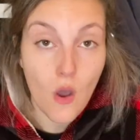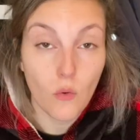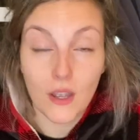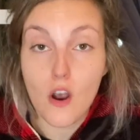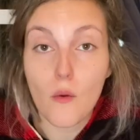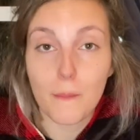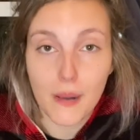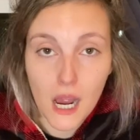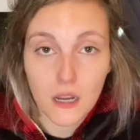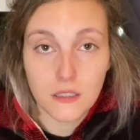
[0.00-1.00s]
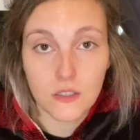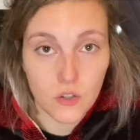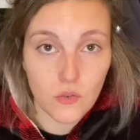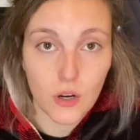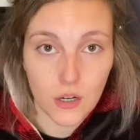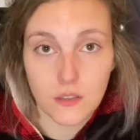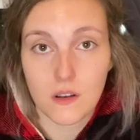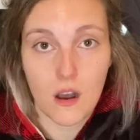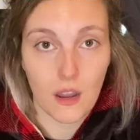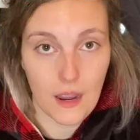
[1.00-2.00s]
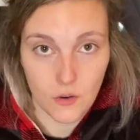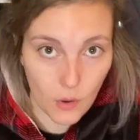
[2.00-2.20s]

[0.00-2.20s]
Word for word: We go back to Herzog and